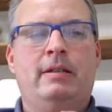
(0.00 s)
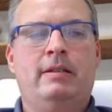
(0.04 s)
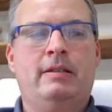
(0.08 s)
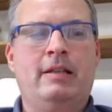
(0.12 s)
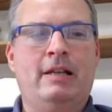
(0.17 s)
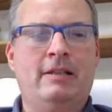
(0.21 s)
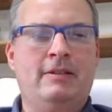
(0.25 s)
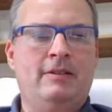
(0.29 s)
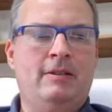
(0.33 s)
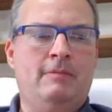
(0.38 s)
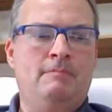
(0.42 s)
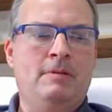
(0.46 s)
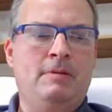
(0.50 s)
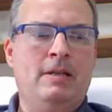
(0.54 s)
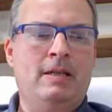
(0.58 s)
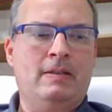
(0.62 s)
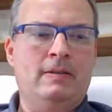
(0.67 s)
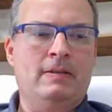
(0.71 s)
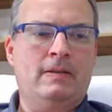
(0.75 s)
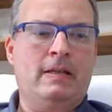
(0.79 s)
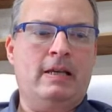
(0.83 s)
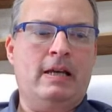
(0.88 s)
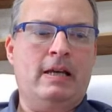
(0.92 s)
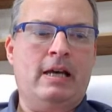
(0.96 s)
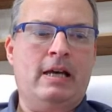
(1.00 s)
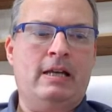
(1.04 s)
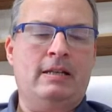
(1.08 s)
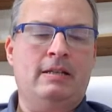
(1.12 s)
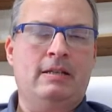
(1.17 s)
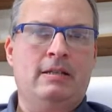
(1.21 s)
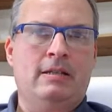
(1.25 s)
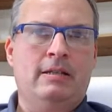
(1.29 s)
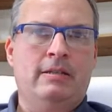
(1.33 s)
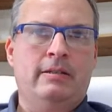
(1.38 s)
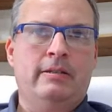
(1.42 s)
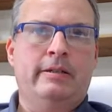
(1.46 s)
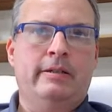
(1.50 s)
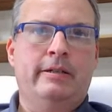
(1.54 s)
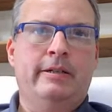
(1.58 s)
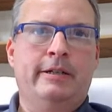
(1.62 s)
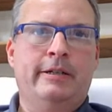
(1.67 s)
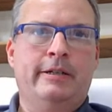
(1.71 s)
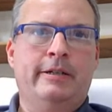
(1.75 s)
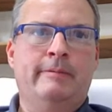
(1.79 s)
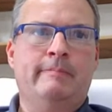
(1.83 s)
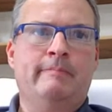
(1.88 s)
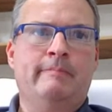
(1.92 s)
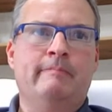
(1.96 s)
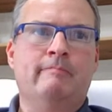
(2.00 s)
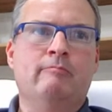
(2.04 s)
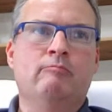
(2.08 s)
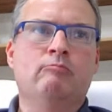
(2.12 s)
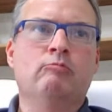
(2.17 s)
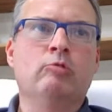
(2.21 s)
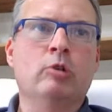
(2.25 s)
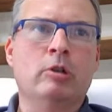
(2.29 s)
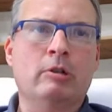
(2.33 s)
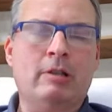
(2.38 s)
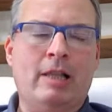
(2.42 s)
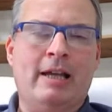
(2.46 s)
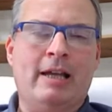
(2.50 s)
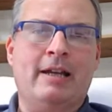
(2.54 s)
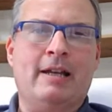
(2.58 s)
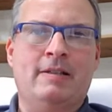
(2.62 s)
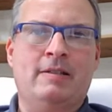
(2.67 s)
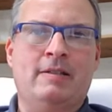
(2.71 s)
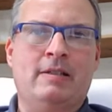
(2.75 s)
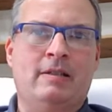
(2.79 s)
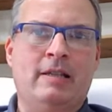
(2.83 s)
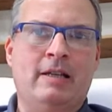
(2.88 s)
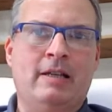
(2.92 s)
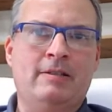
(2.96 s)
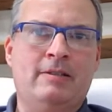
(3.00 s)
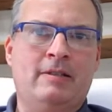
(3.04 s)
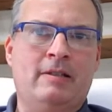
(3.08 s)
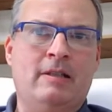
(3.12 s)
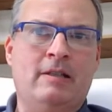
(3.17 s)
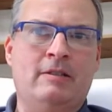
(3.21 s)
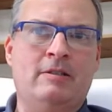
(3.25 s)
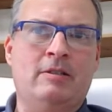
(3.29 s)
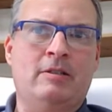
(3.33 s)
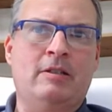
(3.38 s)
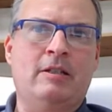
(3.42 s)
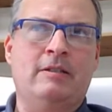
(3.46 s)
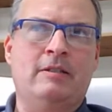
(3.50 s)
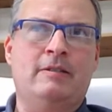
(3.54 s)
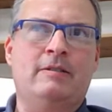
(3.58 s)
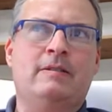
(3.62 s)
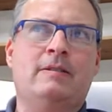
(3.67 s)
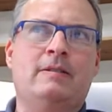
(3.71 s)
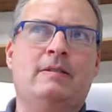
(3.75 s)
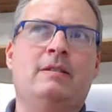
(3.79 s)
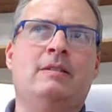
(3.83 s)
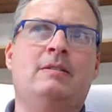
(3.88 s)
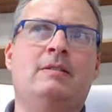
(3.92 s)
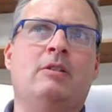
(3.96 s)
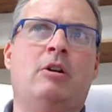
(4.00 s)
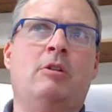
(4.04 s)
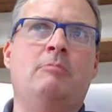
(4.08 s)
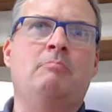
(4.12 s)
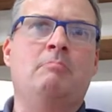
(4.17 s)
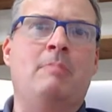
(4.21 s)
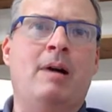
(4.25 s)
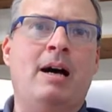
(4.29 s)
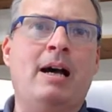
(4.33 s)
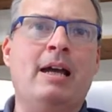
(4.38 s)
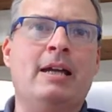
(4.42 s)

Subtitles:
And that's the piece that like I said, it's on